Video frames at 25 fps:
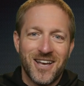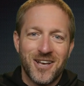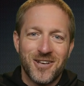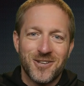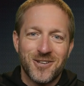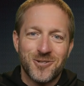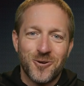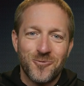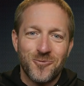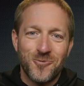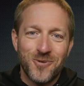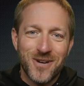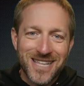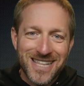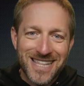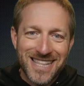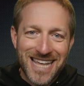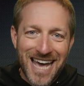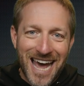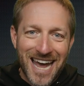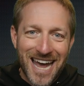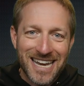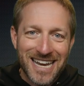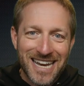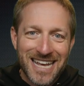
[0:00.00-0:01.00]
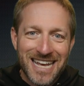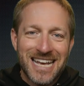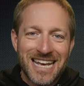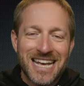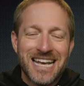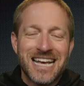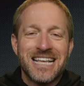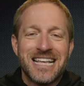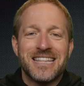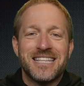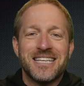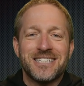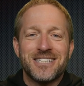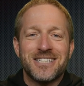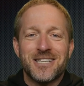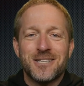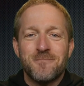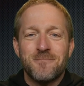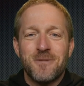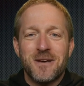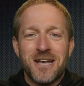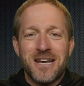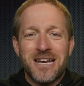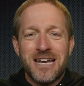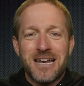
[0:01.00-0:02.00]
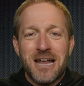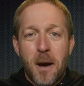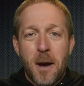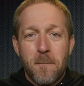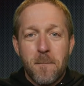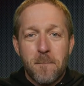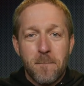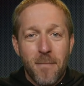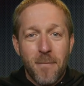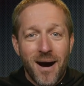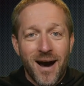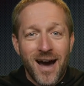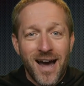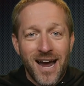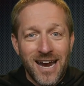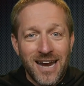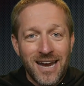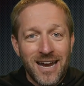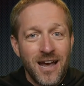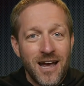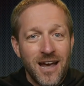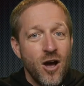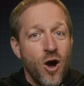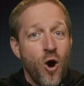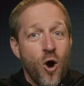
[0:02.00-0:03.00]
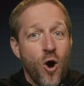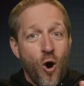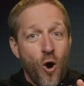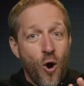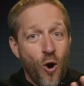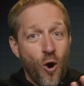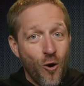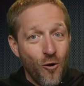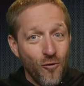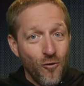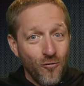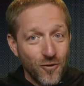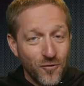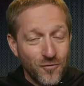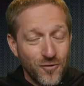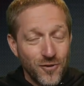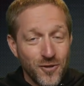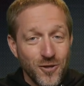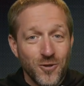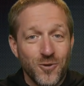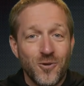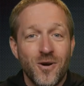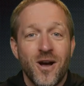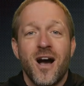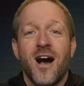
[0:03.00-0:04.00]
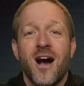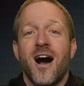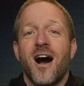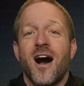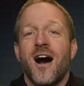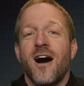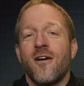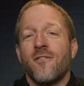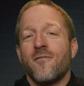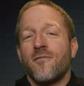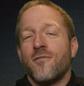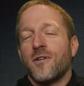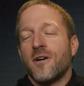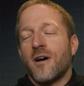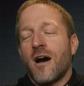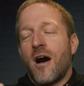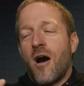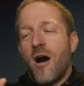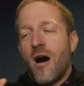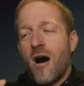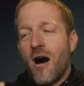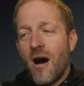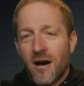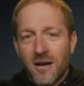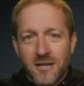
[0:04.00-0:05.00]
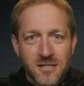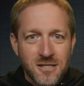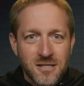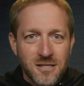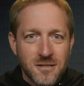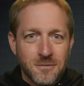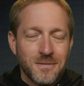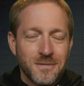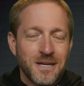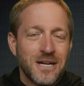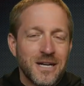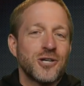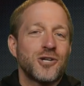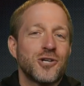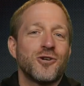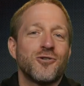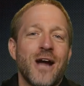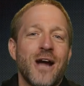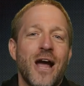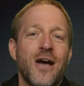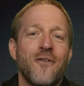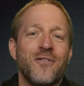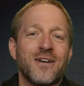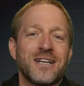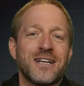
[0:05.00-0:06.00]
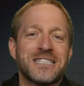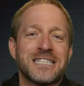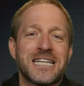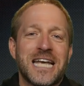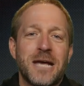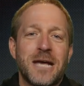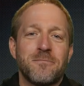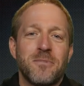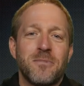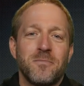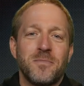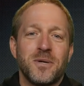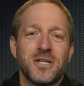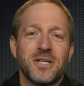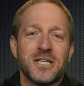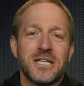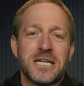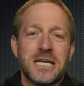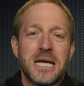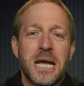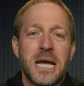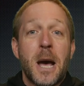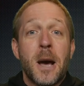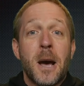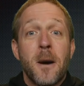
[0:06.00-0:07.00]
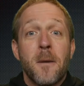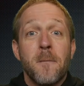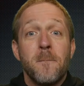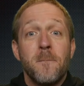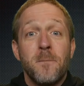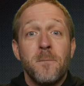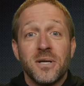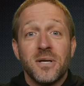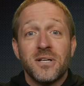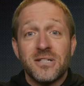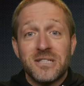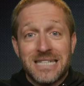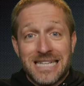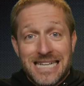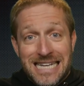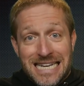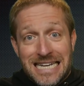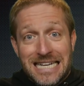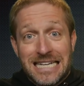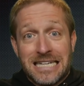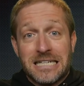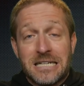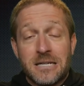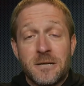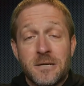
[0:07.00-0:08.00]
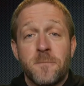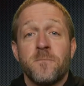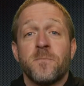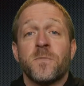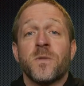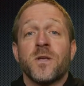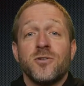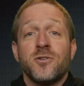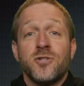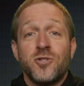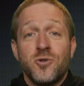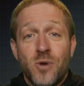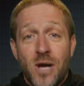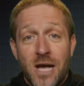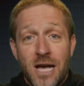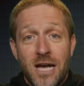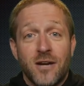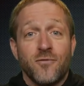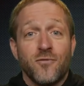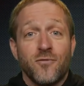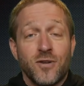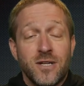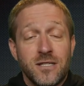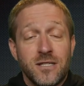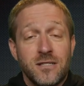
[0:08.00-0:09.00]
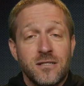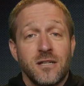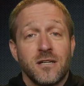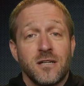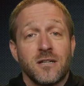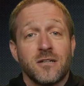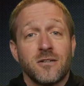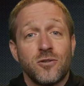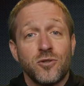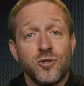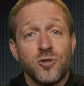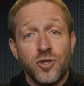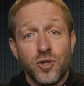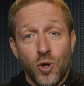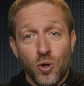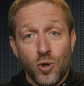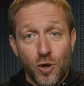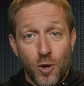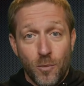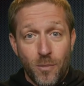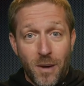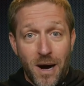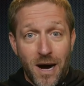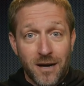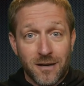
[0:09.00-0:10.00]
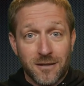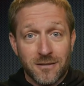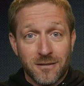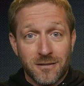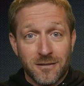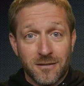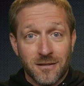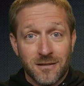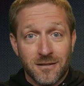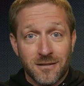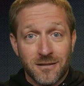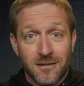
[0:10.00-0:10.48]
So with that, this has been my overview of the awesome graphics capability built in to every single YoloBox.